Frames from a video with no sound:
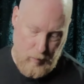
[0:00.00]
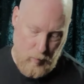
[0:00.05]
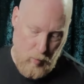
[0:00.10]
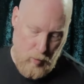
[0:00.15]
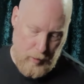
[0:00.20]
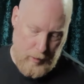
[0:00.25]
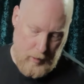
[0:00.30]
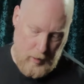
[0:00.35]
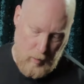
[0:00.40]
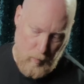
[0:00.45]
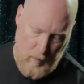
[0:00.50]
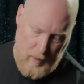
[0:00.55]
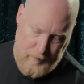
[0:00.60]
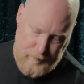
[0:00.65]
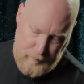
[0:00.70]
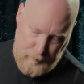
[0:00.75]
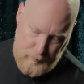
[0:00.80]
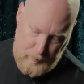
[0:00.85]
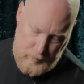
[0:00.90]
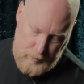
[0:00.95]
walking away
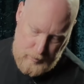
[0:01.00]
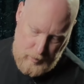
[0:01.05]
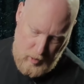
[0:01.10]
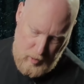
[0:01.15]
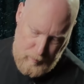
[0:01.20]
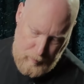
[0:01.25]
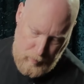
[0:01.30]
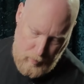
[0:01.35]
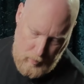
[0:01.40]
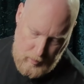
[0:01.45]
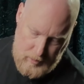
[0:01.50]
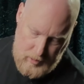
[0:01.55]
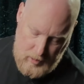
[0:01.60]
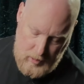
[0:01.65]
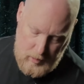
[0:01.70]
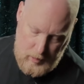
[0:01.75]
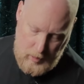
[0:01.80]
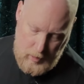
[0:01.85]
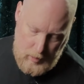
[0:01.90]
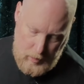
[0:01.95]
from the tripod,
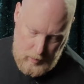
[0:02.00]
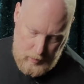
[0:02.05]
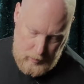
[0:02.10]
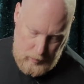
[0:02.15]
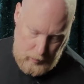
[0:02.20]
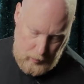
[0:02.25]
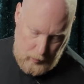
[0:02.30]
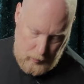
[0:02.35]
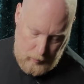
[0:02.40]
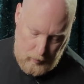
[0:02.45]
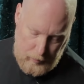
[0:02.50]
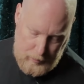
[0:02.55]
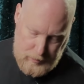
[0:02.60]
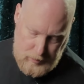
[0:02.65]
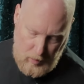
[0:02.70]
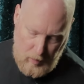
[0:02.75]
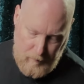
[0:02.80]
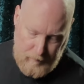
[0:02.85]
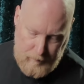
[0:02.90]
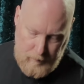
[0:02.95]
you can lock it
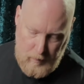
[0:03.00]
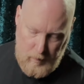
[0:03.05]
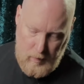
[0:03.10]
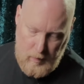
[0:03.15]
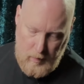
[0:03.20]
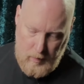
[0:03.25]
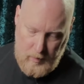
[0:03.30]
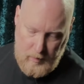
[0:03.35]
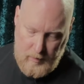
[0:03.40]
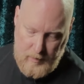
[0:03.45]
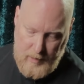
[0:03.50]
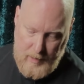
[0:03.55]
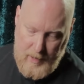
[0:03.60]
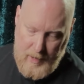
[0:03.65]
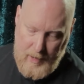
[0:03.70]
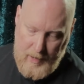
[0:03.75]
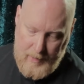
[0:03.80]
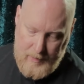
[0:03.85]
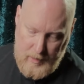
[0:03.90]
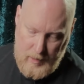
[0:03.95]
off
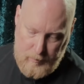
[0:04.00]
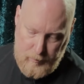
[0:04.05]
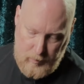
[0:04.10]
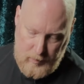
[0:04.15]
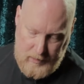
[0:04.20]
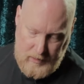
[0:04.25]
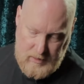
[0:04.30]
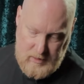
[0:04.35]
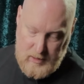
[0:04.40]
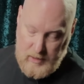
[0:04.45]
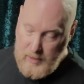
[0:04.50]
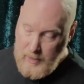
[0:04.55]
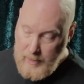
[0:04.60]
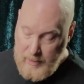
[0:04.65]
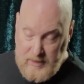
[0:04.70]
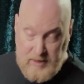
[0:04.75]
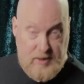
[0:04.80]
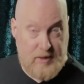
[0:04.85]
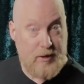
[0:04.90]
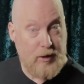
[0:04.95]
there and then release it,
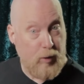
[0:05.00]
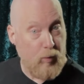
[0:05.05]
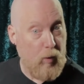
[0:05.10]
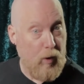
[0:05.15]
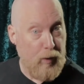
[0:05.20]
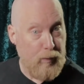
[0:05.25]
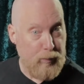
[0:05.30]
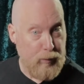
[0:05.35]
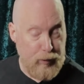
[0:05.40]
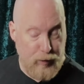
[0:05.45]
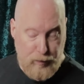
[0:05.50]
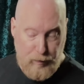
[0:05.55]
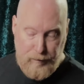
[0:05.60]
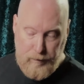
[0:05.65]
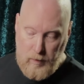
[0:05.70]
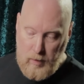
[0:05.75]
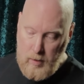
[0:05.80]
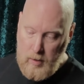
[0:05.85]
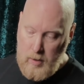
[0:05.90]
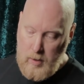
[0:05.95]
and it still won't
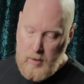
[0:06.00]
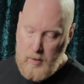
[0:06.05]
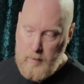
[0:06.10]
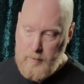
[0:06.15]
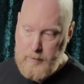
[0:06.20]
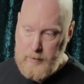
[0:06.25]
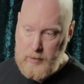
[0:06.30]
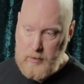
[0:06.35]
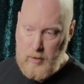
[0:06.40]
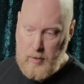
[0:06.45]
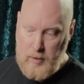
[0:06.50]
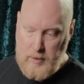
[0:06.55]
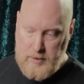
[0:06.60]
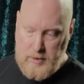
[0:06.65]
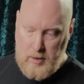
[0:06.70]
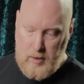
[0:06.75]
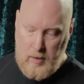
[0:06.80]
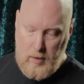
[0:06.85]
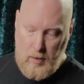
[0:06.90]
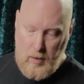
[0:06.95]
move
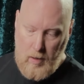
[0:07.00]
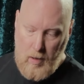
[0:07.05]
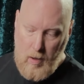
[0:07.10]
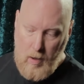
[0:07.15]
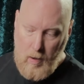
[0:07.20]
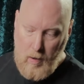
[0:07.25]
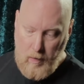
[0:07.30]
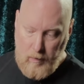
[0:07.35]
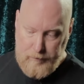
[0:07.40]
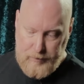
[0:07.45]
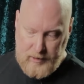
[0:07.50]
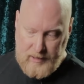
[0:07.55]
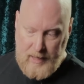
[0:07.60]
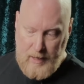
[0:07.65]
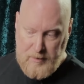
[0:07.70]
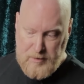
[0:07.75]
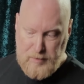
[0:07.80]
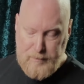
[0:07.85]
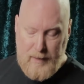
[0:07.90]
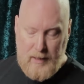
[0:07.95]
because of the
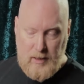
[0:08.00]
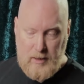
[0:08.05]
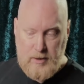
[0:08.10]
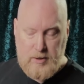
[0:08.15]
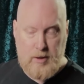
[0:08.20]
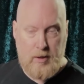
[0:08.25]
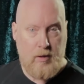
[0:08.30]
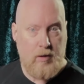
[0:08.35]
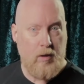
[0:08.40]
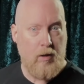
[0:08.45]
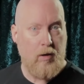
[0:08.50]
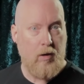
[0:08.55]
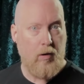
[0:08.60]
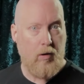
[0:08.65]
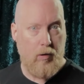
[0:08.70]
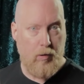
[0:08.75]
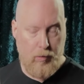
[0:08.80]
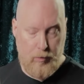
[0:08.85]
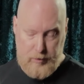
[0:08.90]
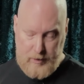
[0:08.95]
counterbalance
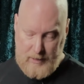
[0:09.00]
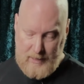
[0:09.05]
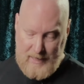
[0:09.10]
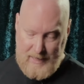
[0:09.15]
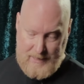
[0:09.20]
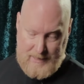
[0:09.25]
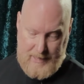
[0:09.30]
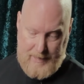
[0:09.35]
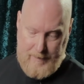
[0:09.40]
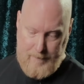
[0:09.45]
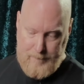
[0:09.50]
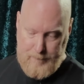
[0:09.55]
already laid in.